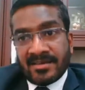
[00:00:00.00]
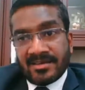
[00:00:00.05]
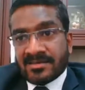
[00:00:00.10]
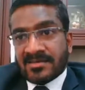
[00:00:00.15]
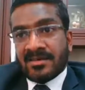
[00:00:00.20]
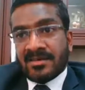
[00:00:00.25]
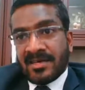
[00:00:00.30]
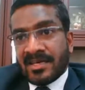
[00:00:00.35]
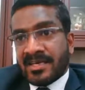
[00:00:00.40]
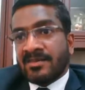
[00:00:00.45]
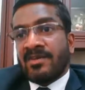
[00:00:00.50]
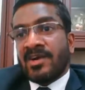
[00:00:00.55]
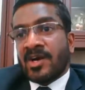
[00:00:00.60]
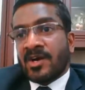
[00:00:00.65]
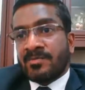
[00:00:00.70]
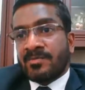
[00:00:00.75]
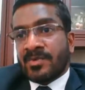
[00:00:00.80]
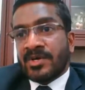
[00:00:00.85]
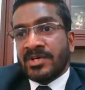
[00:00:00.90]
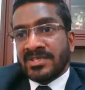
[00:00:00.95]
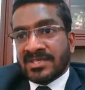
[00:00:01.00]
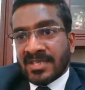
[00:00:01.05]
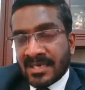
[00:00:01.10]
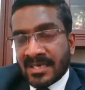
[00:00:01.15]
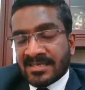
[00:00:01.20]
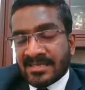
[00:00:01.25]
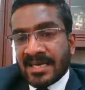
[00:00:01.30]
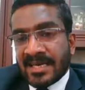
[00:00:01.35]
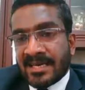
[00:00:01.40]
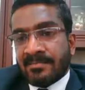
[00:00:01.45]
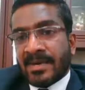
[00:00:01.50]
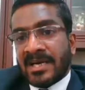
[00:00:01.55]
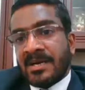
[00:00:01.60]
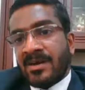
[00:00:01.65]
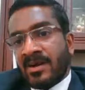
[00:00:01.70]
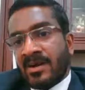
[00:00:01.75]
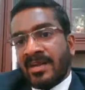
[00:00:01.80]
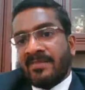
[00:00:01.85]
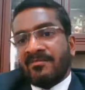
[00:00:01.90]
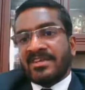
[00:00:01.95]
So it will not produce a result. But
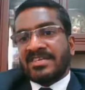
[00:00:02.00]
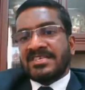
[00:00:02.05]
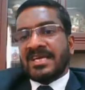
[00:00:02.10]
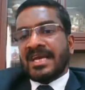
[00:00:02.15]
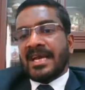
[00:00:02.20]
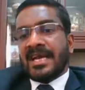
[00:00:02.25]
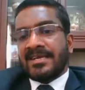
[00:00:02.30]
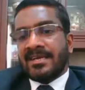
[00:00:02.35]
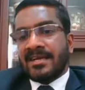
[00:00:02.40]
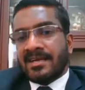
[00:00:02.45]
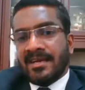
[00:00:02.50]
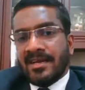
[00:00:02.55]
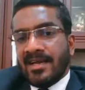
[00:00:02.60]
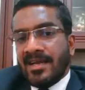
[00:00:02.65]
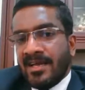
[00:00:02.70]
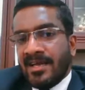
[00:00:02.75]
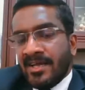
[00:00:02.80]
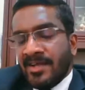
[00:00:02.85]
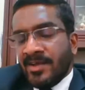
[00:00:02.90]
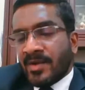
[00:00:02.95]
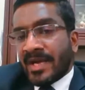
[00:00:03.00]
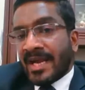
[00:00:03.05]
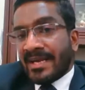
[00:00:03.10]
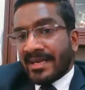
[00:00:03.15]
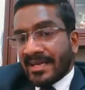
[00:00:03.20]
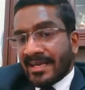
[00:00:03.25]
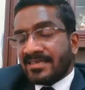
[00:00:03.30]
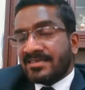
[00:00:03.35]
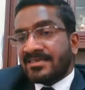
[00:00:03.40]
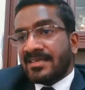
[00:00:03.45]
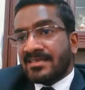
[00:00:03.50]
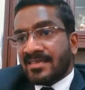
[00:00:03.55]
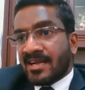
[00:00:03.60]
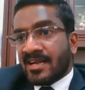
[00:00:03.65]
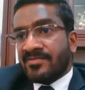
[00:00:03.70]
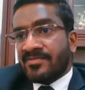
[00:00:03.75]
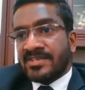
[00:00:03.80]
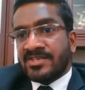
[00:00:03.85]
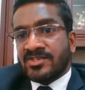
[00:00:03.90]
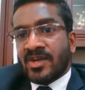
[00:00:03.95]
on investigator, you can test the
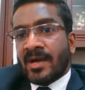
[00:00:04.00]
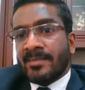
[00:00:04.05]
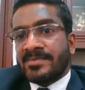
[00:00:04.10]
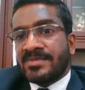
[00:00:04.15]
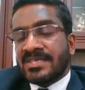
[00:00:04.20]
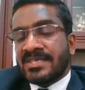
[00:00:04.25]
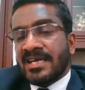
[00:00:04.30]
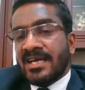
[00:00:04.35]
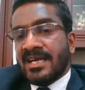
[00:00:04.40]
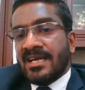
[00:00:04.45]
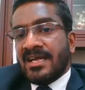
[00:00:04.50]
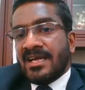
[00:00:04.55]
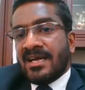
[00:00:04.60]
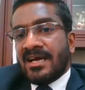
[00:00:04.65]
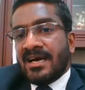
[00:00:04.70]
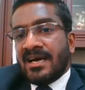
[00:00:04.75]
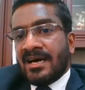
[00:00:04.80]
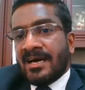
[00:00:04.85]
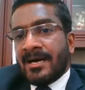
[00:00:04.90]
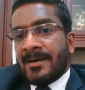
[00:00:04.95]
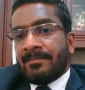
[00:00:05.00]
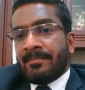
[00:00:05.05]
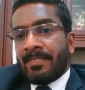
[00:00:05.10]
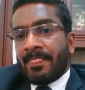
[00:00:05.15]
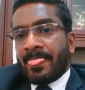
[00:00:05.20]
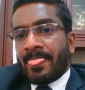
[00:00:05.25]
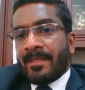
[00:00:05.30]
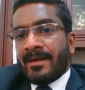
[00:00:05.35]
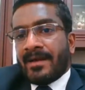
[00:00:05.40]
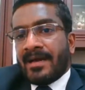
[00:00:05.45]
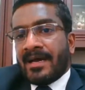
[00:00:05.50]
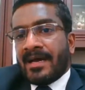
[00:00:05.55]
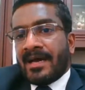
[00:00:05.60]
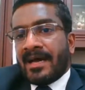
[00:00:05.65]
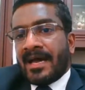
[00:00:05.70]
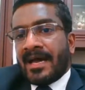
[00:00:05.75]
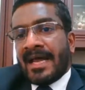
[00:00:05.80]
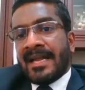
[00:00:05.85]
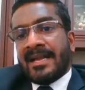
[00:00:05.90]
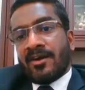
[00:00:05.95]
surface swabs. Um,
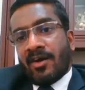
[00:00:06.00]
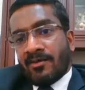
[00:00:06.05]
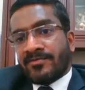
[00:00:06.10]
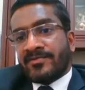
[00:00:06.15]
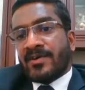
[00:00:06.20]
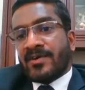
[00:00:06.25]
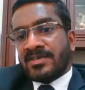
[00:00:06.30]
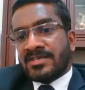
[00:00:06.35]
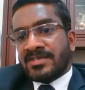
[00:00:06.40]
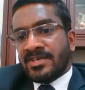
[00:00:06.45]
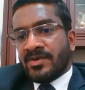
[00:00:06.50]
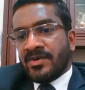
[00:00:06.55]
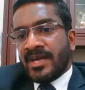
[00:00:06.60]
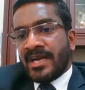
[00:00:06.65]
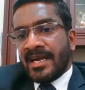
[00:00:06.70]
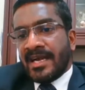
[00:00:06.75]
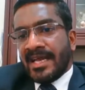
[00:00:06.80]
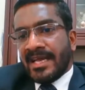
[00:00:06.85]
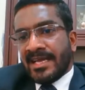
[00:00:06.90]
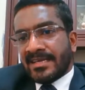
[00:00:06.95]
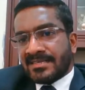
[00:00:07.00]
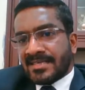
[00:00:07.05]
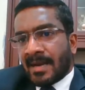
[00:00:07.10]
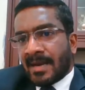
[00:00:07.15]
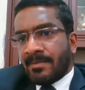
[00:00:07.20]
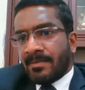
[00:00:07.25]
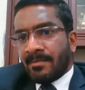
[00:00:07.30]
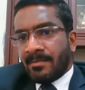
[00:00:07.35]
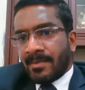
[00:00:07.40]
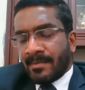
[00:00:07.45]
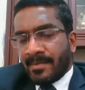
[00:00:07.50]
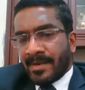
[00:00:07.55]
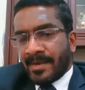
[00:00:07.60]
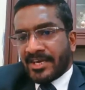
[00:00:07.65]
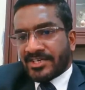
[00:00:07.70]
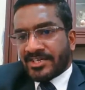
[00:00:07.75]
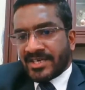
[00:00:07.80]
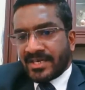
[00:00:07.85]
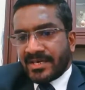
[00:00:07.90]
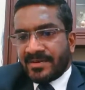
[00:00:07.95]
and of course, you need a sample
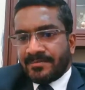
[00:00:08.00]
preparation.